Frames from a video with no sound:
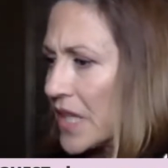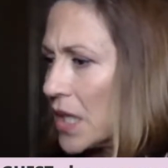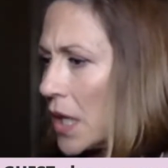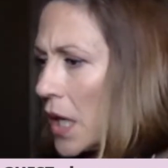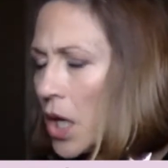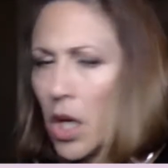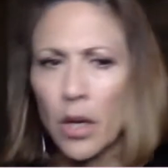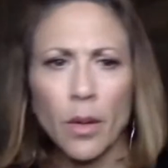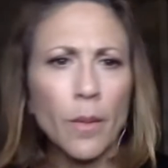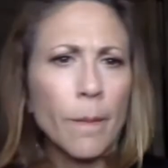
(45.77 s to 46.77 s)

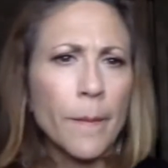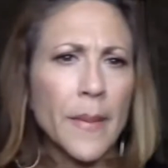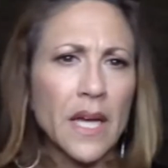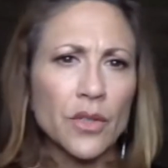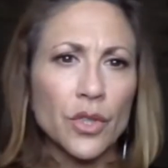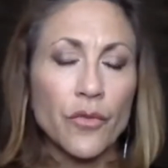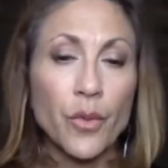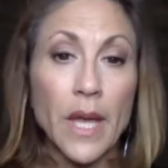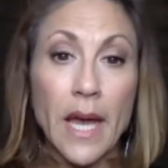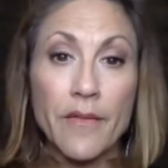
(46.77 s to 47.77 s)
I don't know if
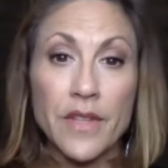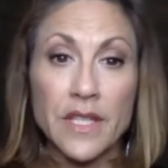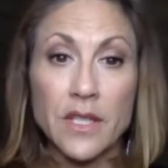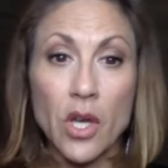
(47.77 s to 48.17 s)
we have this